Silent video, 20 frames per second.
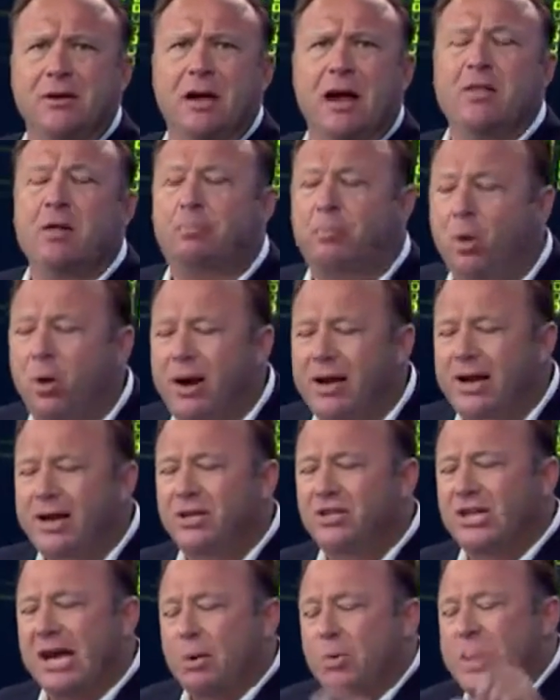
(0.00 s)
And the point
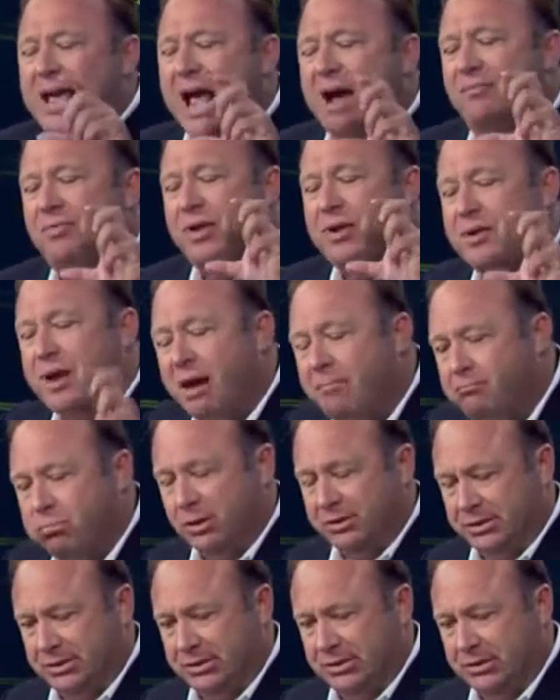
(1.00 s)
is, we have the
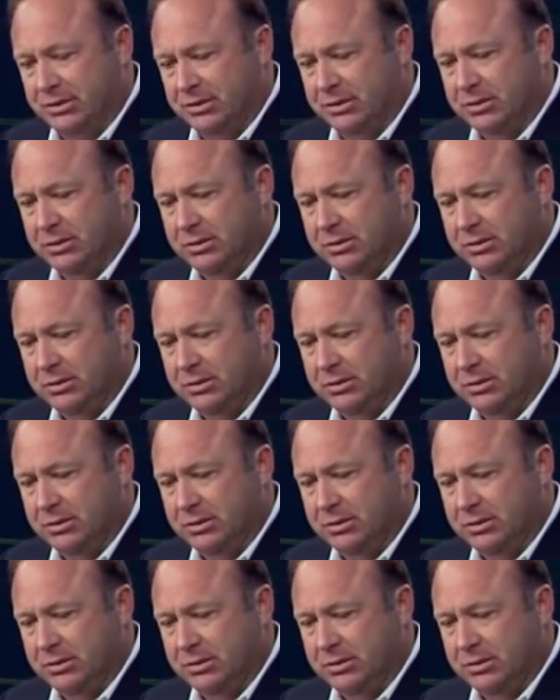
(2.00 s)
numbers.